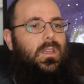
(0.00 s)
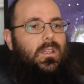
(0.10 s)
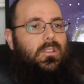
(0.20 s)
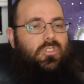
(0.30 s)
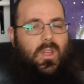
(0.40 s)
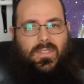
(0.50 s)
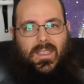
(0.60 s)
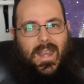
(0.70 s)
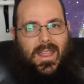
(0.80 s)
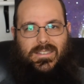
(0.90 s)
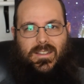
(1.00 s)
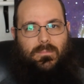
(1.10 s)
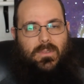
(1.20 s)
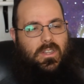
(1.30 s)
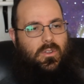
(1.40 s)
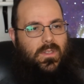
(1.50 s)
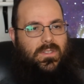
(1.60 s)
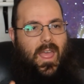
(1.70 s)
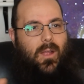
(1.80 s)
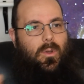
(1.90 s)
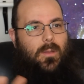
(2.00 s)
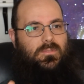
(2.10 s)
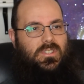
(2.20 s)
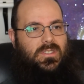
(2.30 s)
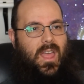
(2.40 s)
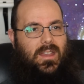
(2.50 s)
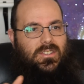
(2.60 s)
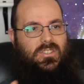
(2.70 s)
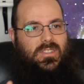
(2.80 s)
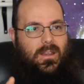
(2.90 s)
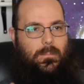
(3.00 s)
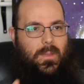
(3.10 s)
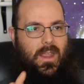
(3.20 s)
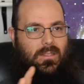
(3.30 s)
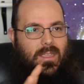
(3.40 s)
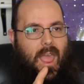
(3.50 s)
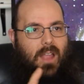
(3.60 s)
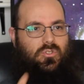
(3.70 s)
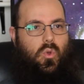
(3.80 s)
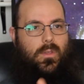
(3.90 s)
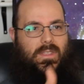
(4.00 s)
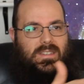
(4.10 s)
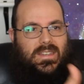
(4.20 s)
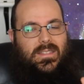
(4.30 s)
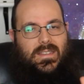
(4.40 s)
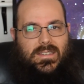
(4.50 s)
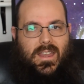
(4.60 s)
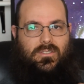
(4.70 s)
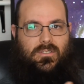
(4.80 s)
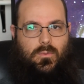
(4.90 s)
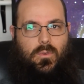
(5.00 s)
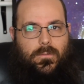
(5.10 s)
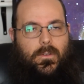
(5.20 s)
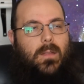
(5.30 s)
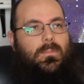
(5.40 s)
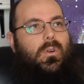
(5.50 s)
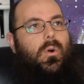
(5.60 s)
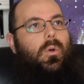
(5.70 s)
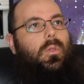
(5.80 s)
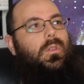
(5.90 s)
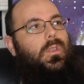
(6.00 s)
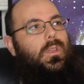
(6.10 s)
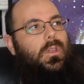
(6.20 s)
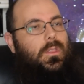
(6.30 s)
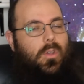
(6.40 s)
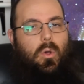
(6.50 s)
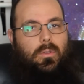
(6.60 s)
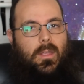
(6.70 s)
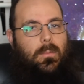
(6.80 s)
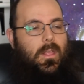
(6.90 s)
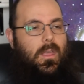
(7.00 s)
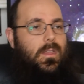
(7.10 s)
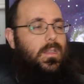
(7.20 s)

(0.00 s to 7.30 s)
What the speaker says: So I think it has something to do with that, where I just got to pick the actual one that's in the center that will frame the whole nebula.